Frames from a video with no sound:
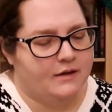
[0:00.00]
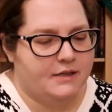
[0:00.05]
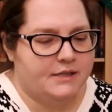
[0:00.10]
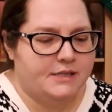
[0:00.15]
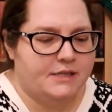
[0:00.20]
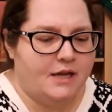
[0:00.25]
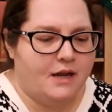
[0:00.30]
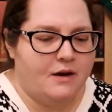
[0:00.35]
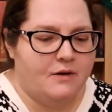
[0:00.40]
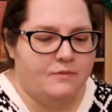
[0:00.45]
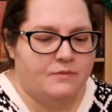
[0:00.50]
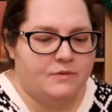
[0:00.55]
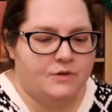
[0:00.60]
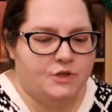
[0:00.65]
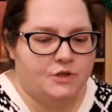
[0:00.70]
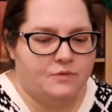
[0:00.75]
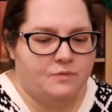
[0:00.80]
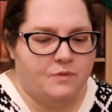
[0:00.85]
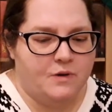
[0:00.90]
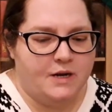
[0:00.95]
So
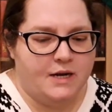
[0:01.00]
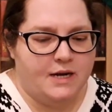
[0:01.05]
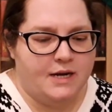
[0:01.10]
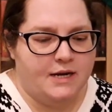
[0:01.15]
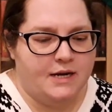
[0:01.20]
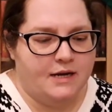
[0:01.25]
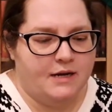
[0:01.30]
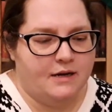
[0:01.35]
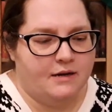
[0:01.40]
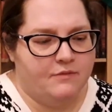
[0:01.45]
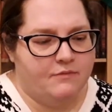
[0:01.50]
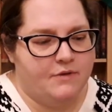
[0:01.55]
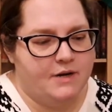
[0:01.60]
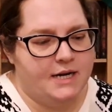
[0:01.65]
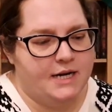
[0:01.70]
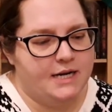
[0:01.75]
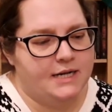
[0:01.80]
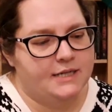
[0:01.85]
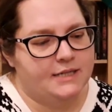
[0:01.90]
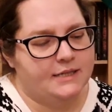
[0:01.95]
should we
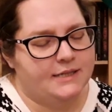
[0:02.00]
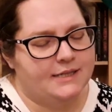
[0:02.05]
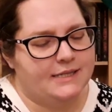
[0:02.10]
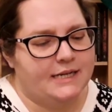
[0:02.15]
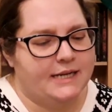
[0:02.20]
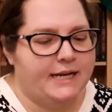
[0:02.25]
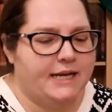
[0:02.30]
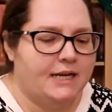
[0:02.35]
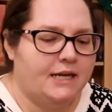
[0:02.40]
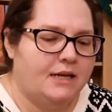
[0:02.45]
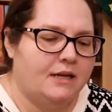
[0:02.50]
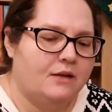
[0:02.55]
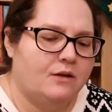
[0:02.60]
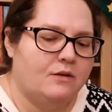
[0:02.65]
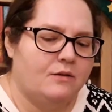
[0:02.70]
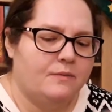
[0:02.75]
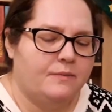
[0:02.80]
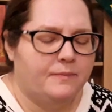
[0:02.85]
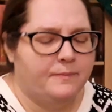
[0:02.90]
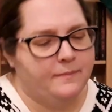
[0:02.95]
read, It's like a
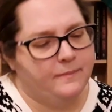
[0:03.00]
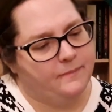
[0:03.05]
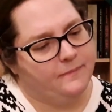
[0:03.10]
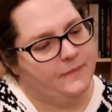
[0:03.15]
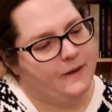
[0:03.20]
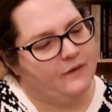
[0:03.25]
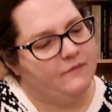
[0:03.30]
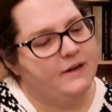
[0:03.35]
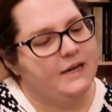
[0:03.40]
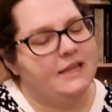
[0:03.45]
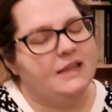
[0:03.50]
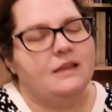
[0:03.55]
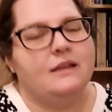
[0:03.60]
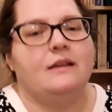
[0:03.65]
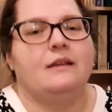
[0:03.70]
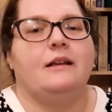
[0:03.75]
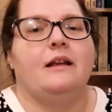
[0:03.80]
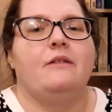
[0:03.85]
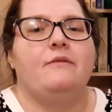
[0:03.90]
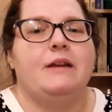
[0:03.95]
little, I'll read,
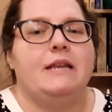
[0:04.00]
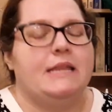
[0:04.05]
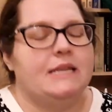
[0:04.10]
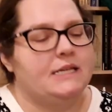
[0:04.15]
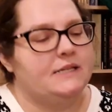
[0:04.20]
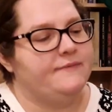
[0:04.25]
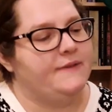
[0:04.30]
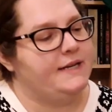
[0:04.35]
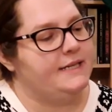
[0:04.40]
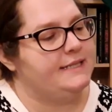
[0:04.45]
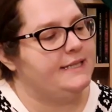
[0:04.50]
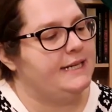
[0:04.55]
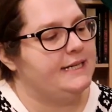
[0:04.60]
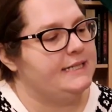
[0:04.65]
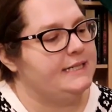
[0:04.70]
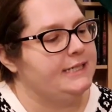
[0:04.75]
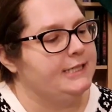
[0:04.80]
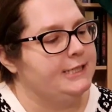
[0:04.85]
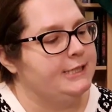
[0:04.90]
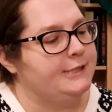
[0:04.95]
the, I'll read this first
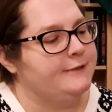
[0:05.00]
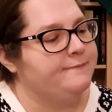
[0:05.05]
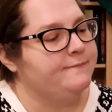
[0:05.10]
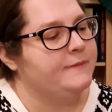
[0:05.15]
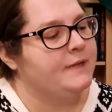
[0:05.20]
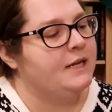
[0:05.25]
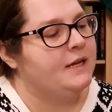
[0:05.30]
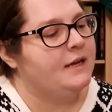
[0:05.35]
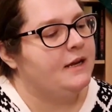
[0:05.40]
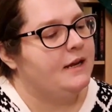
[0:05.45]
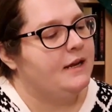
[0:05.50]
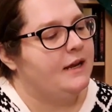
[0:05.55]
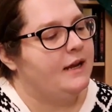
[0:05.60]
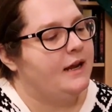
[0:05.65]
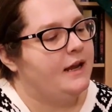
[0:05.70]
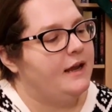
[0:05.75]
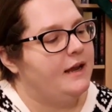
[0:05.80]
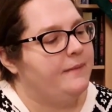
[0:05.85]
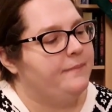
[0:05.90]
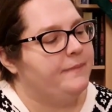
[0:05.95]
sentence.
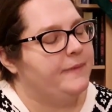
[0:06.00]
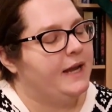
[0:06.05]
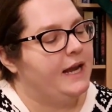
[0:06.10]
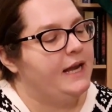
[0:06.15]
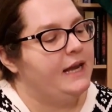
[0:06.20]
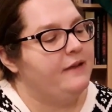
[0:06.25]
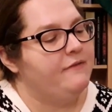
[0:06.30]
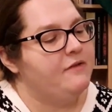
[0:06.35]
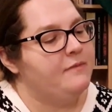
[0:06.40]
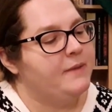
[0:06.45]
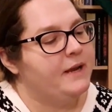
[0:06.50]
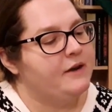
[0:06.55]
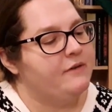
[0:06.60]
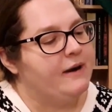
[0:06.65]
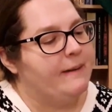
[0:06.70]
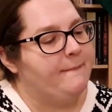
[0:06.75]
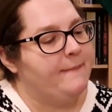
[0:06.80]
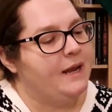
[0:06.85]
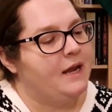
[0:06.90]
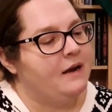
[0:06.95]
Um, I live in my
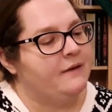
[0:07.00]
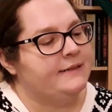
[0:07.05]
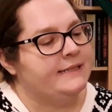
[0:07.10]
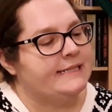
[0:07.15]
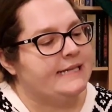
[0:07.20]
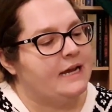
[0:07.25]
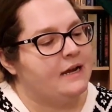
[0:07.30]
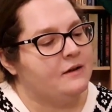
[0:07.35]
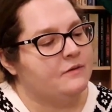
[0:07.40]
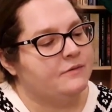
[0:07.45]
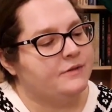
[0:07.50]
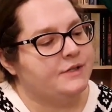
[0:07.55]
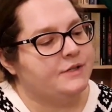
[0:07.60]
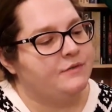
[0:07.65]
grandparents' house